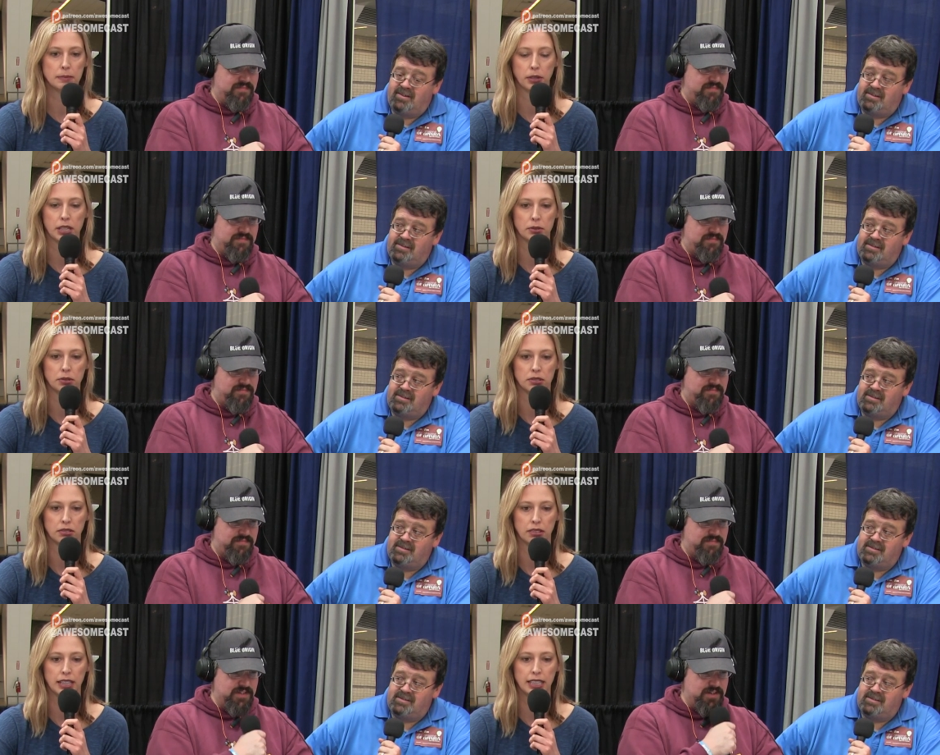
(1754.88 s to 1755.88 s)
Speaker 1: it's pretty cool.
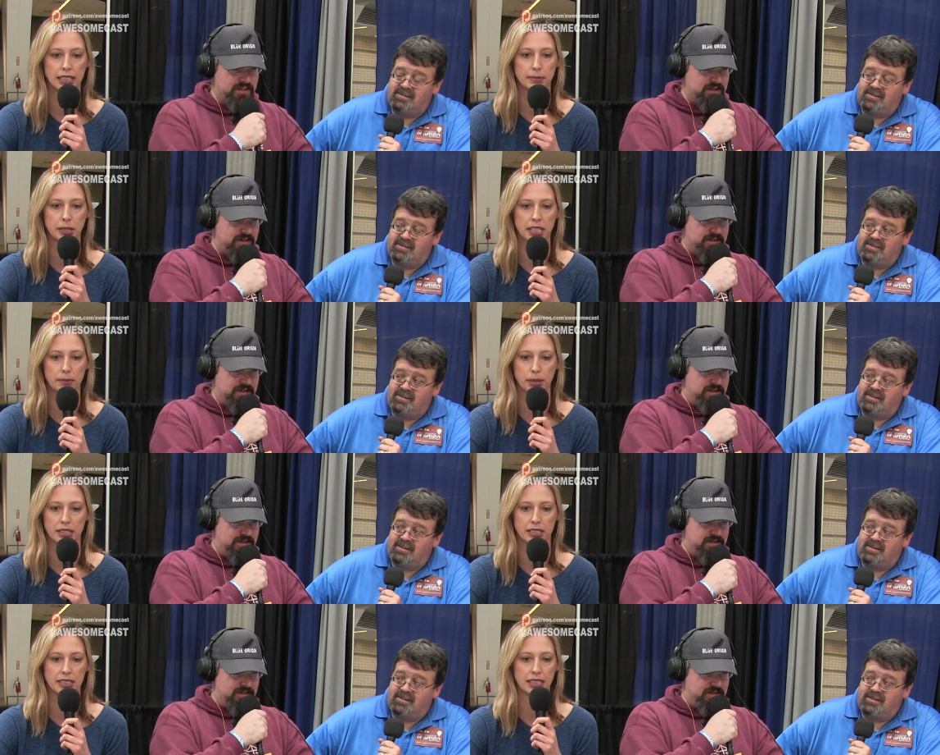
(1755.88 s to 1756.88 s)
I think it's pretty neat
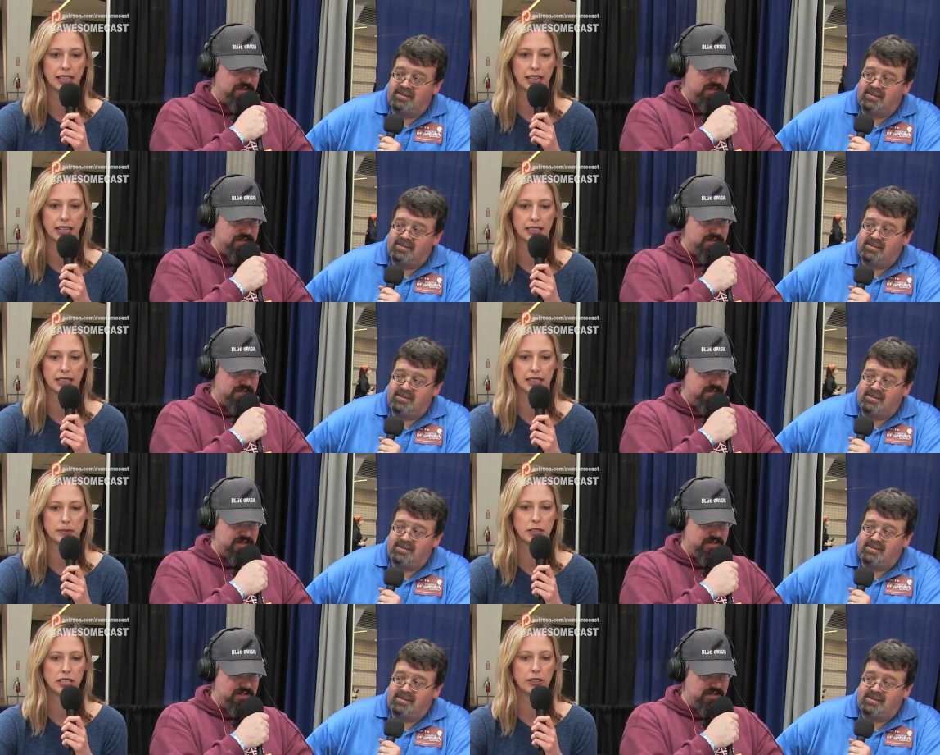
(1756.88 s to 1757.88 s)
because it's like, uh,
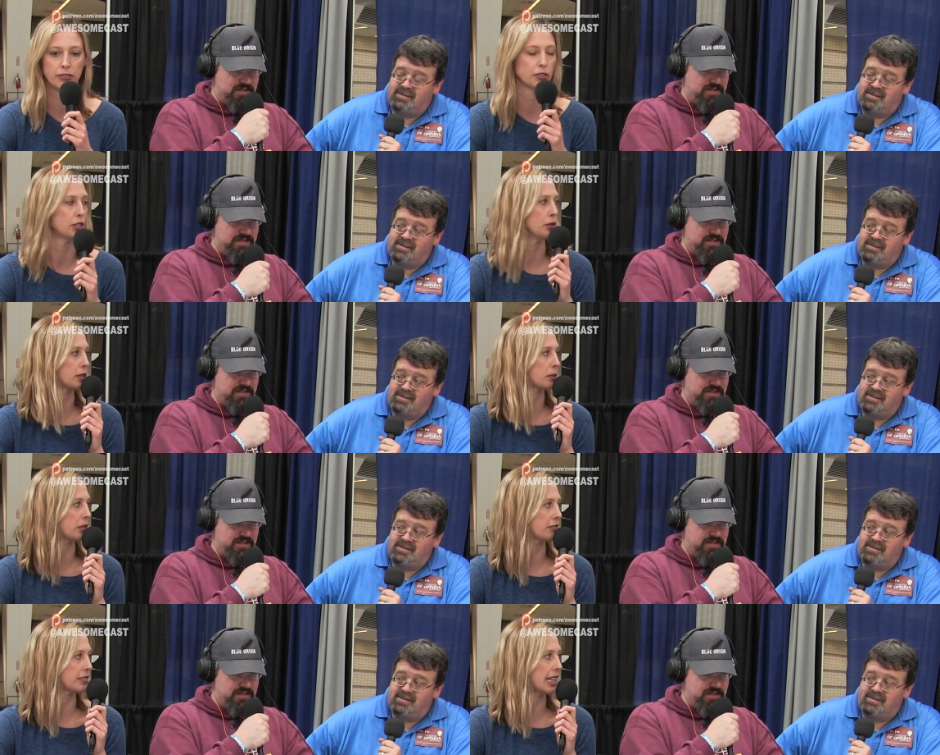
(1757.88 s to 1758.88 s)
especially if you're new to the
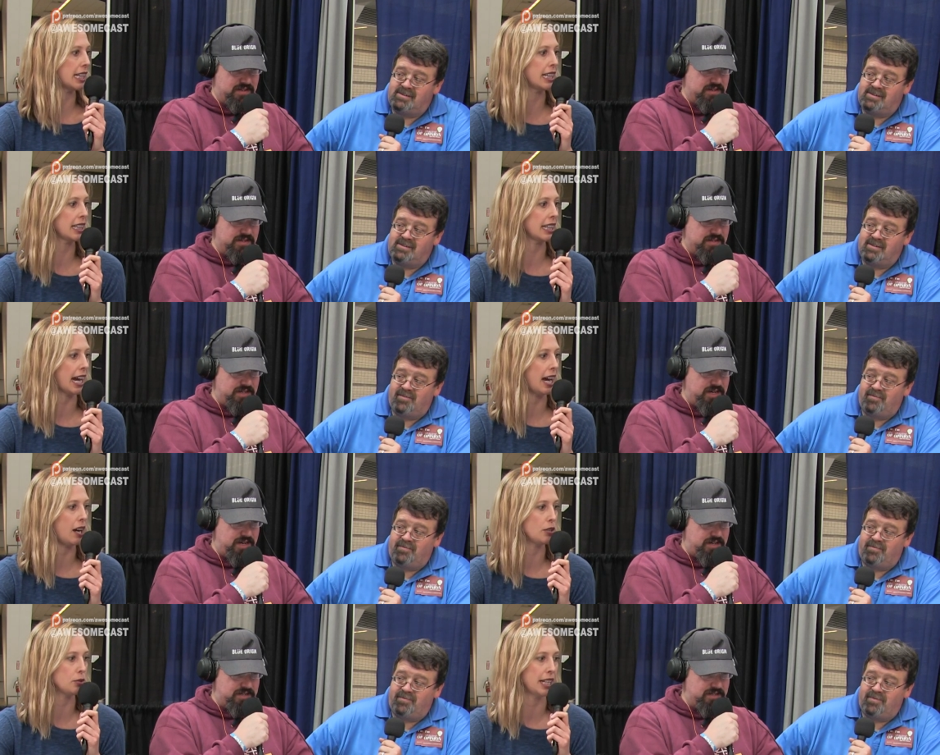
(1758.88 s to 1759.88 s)
world of dating, like yeah.
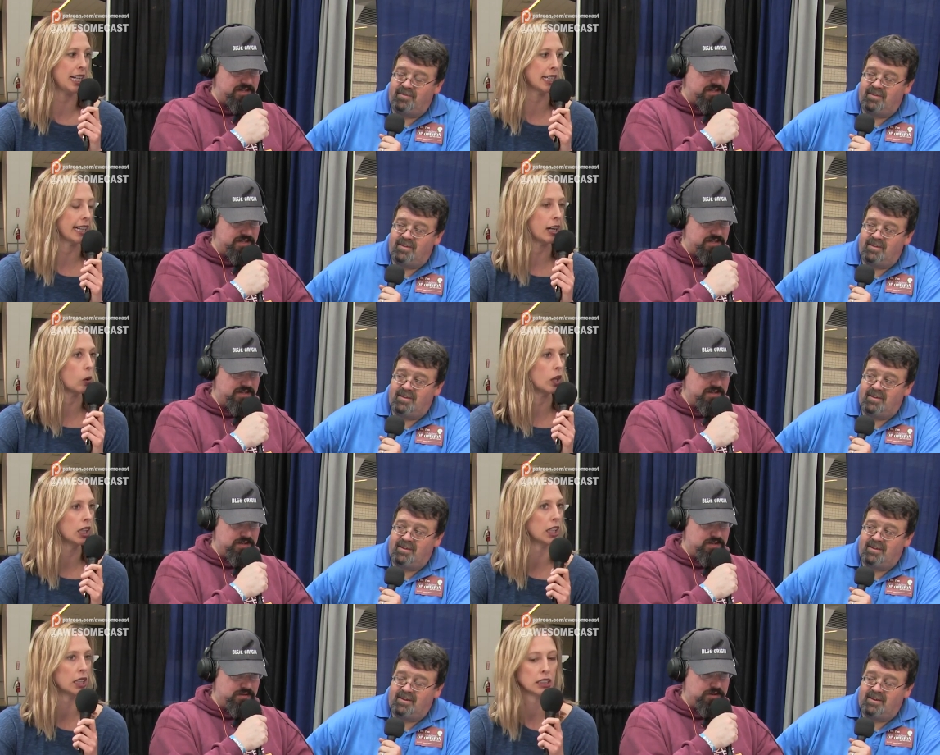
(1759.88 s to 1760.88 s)
how you date now.
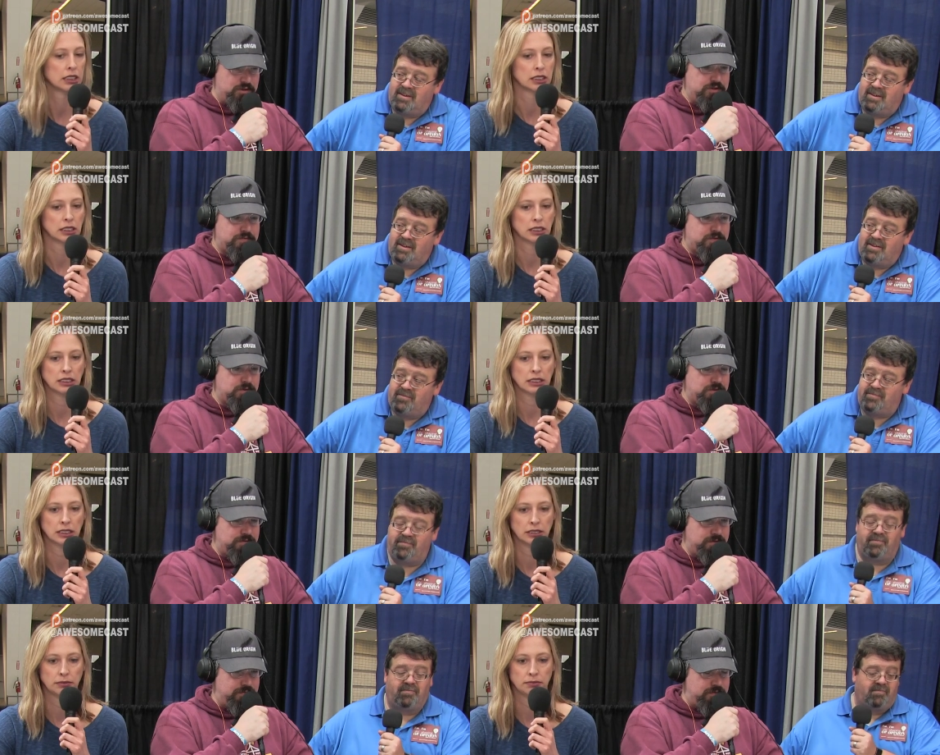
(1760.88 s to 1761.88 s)
Speaker 2: Or new divor-
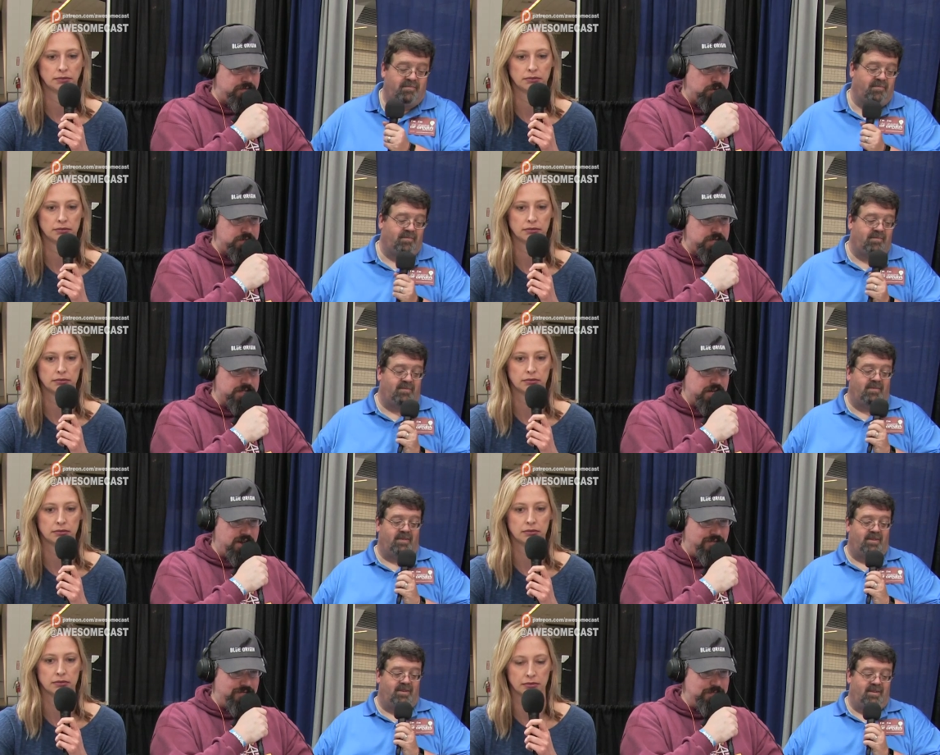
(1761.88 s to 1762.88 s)
d- divorcees that
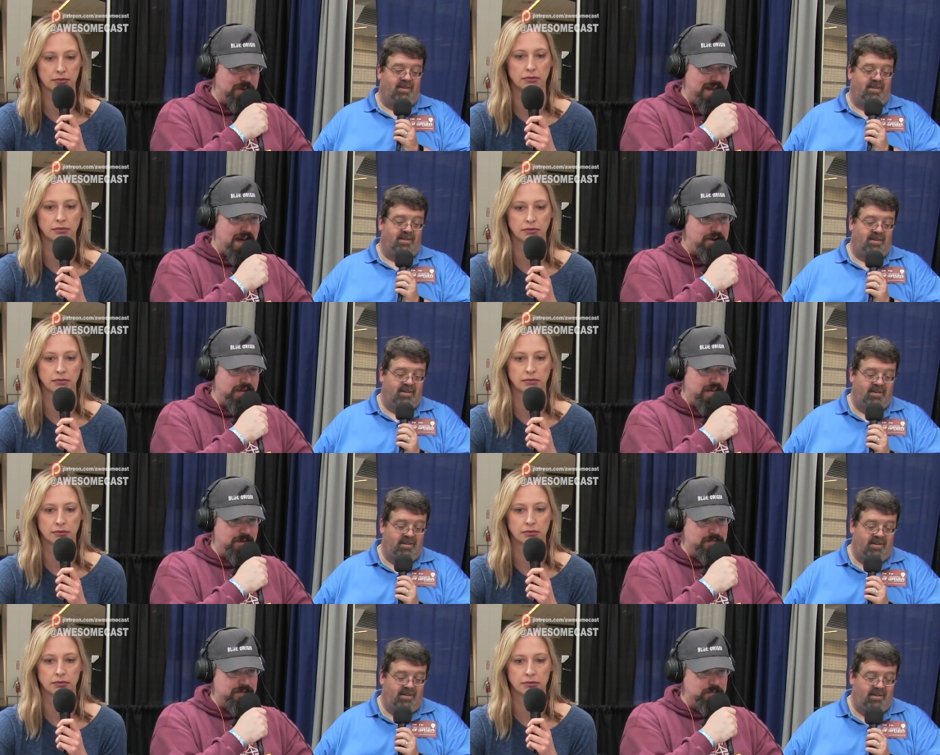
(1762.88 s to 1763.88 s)
have mm-hmm. been out of the
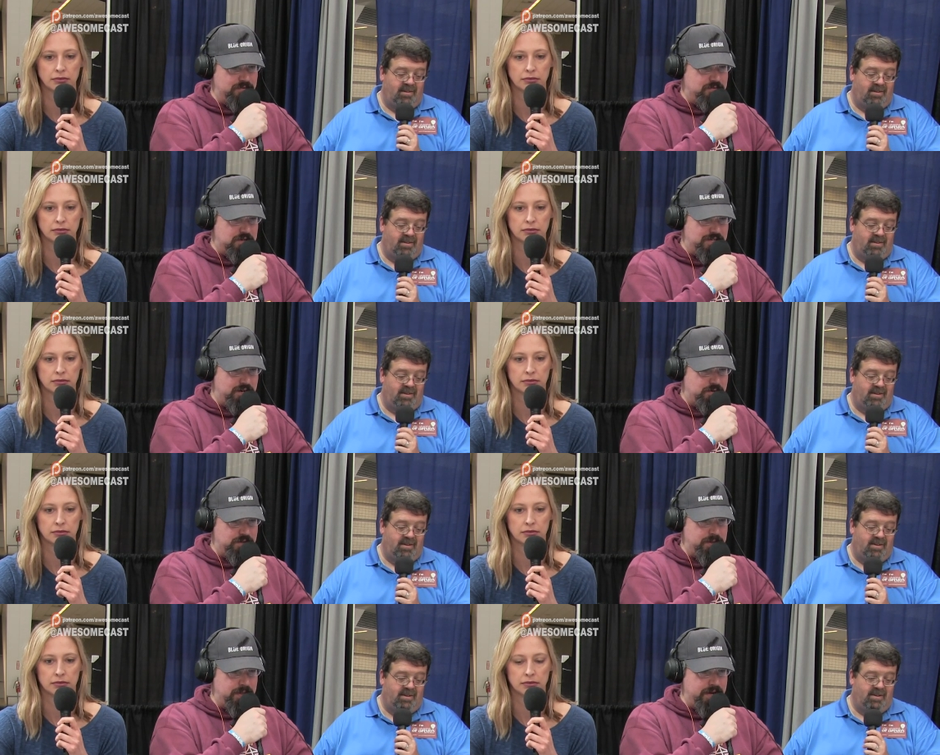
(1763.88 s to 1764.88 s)
game since before Tinder
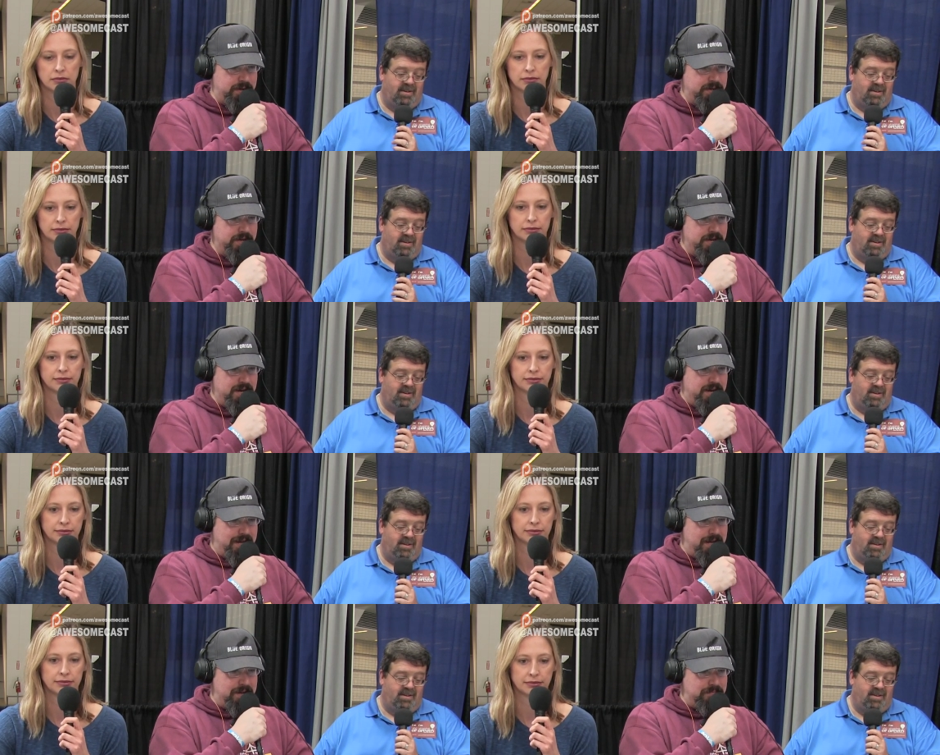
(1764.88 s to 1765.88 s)
was a thing.
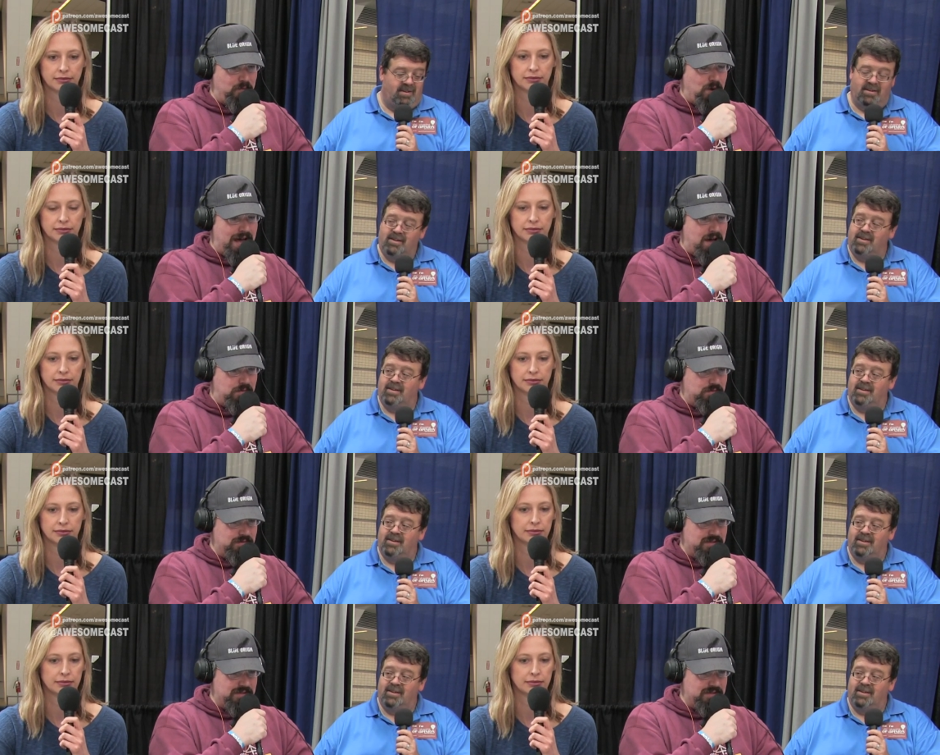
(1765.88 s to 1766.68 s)
Um, wow.